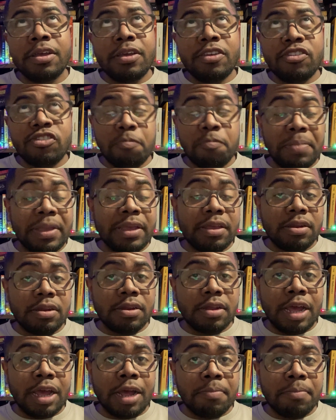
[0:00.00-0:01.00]
spin
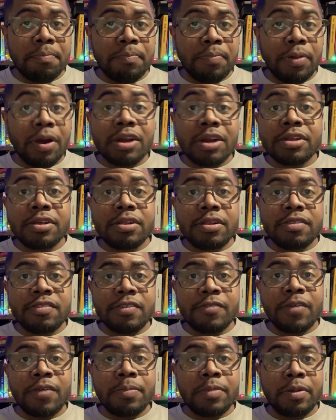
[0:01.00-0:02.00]
particles,
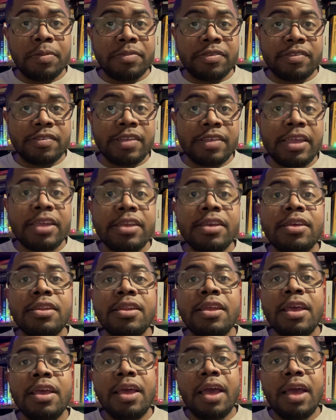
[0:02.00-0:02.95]
if I'm not mistaken,